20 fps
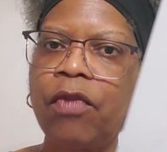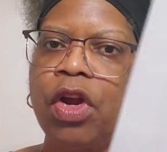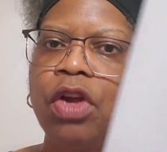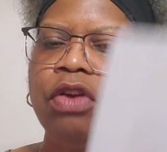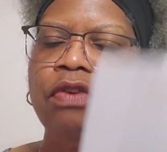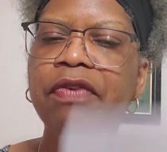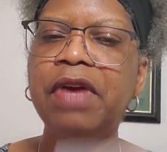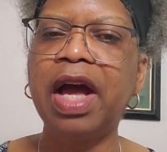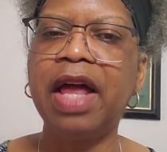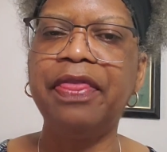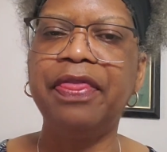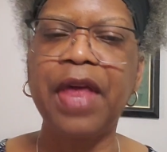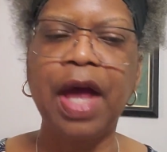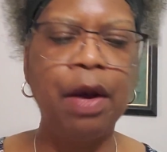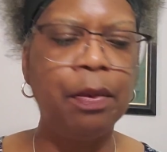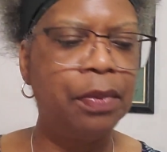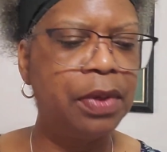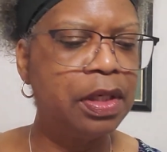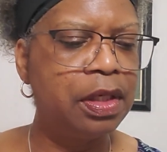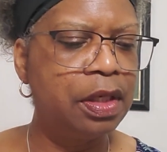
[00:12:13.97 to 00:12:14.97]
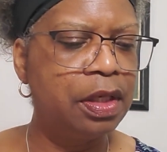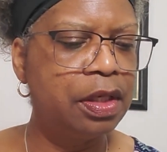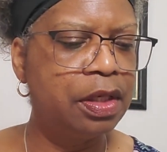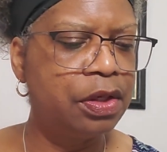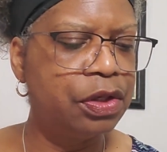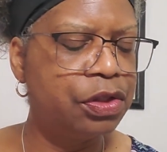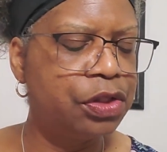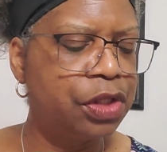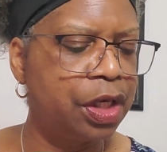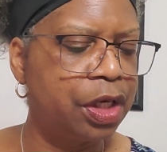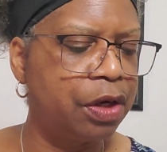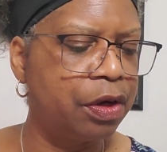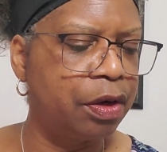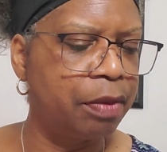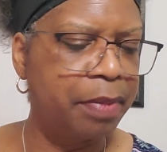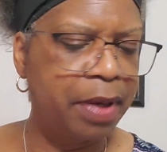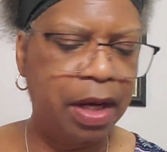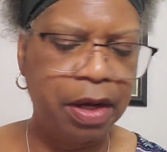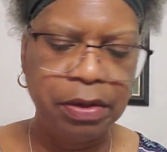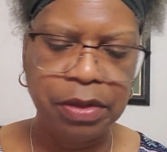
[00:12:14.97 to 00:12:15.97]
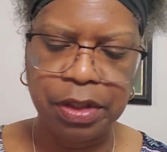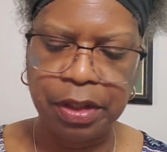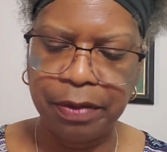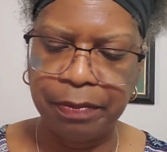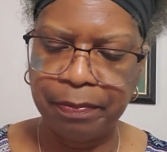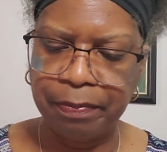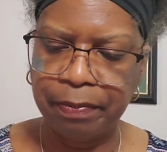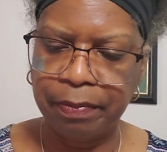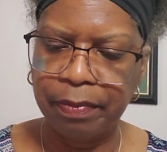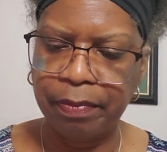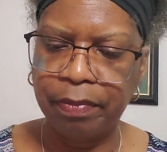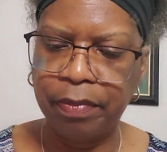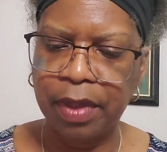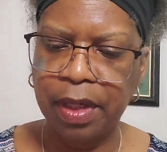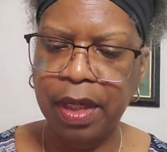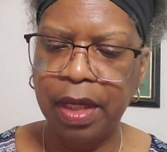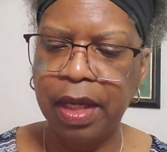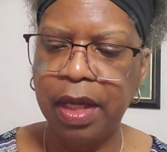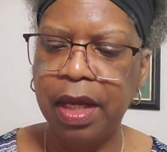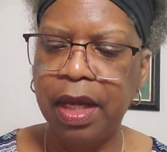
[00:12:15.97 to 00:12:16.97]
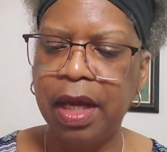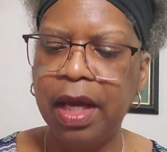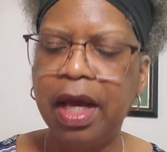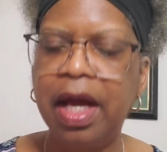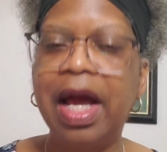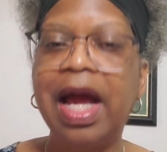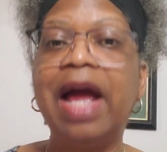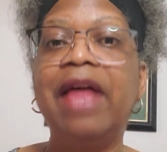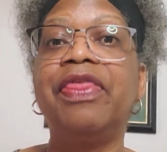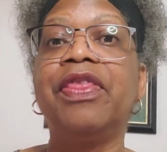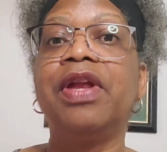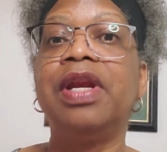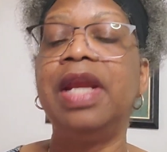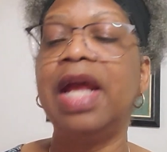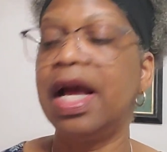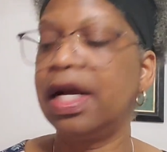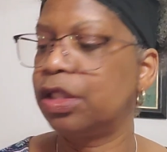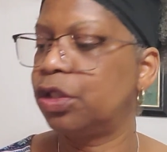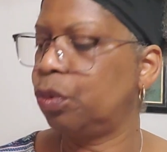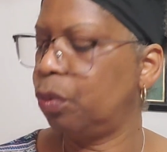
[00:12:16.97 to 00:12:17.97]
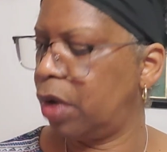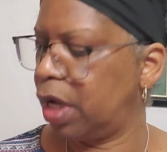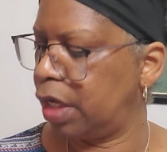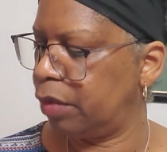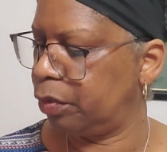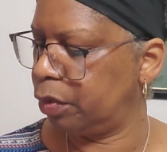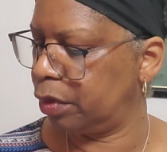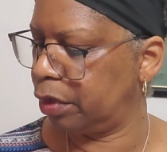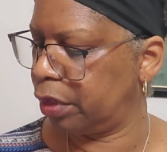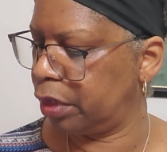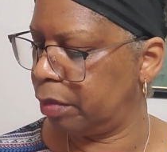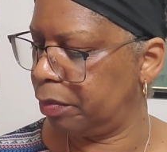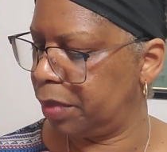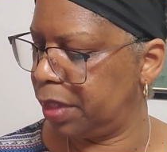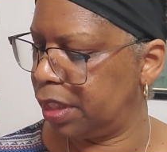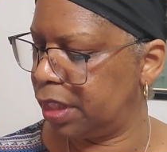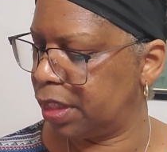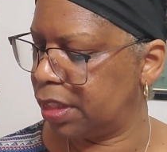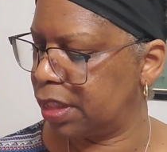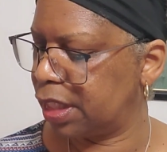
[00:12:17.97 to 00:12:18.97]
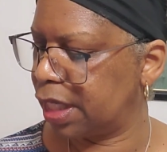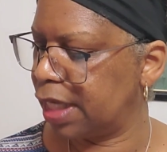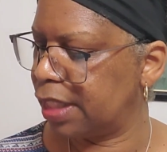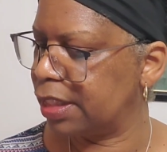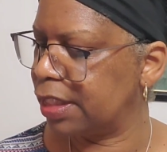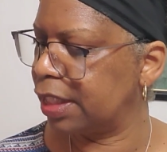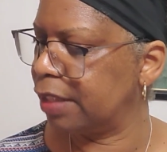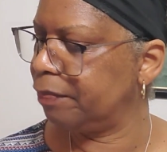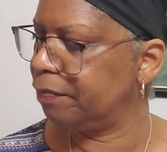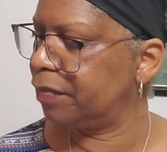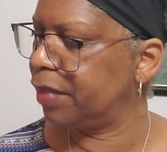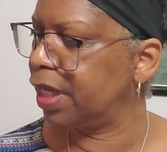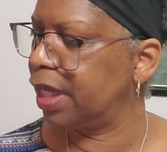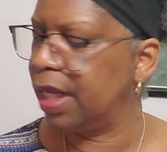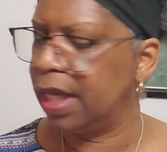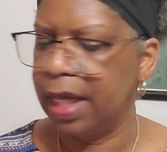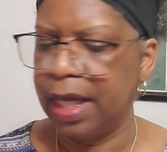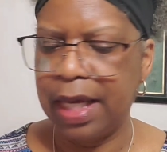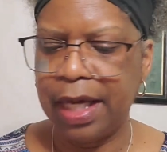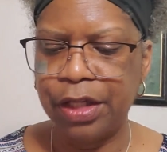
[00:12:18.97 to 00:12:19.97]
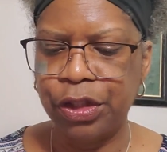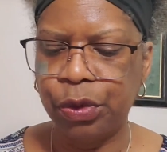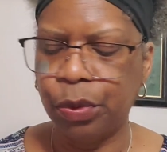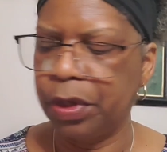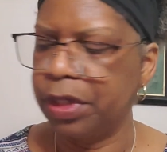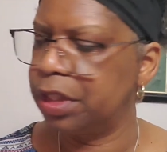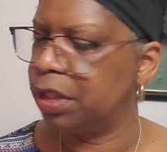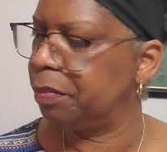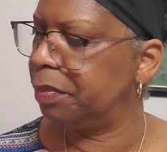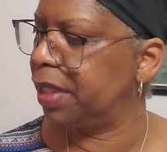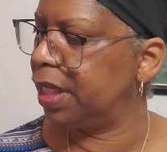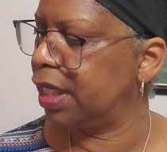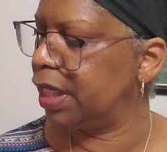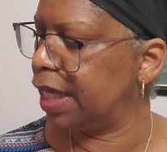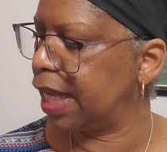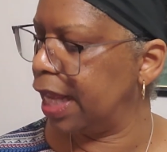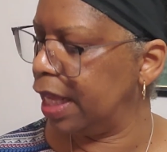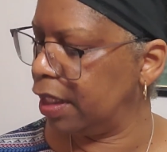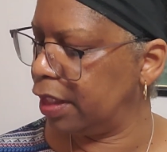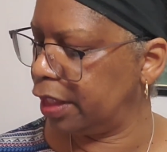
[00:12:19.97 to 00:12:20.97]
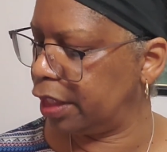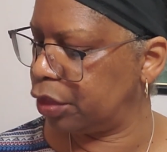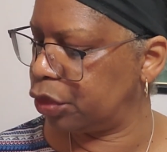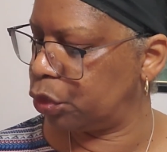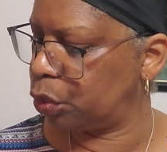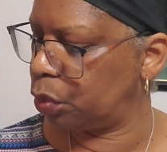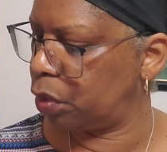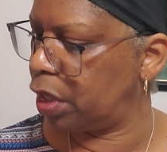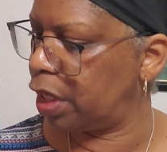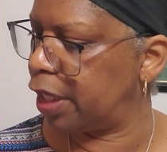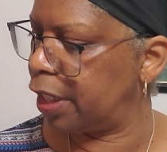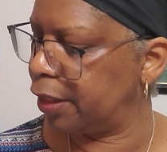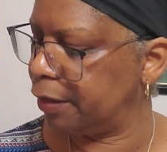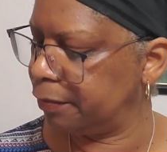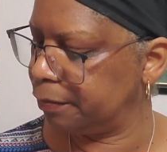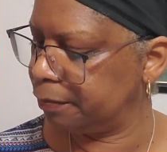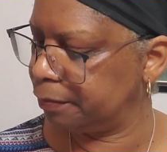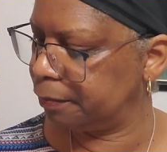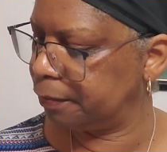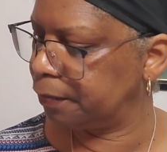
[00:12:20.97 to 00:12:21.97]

you've got that one to hear about. And the next wine we're going to be discussing is going to be an elegant wine.